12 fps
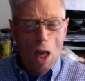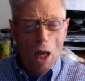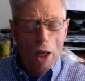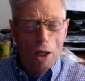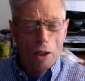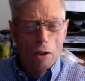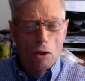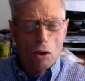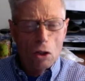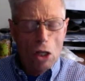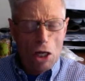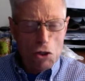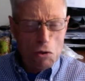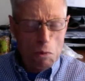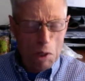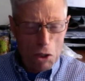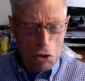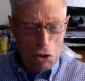And the last
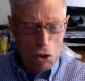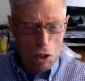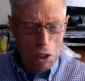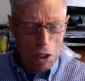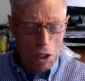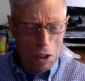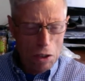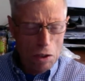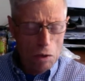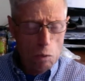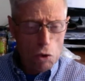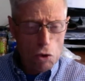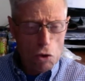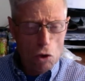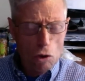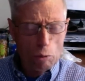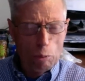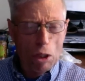magazine I edited was
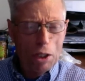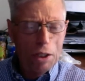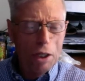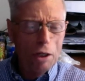called Plein